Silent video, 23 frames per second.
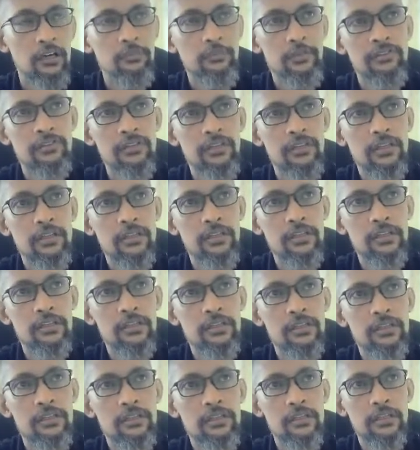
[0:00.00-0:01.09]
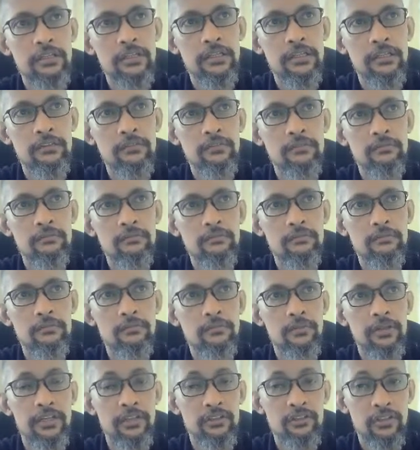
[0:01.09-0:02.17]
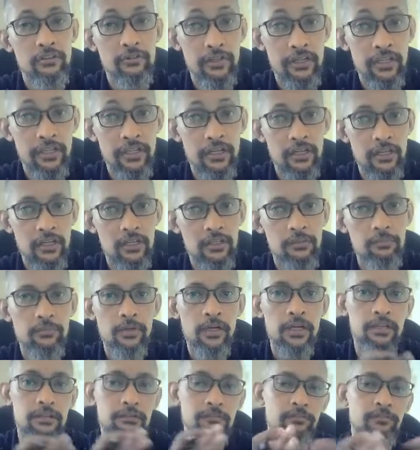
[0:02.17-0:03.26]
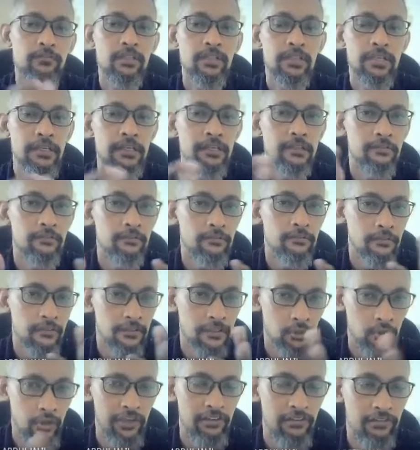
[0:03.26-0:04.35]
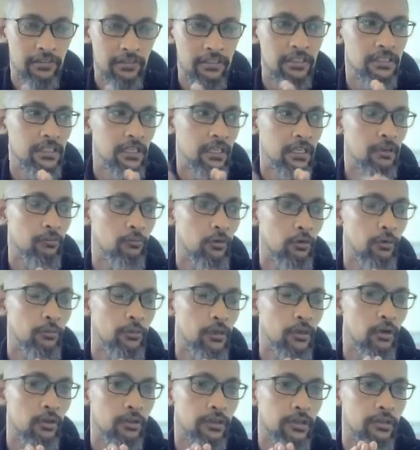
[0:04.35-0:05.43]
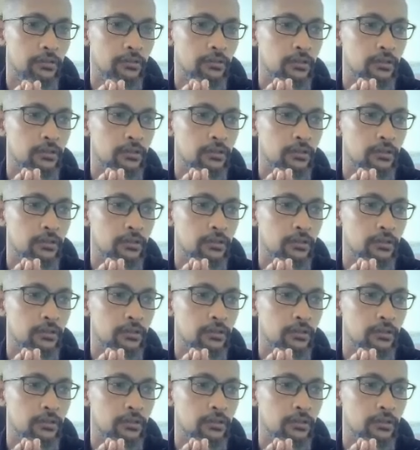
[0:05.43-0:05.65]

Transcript: basically in Malaysian ringgit, but in USD kind of what we call it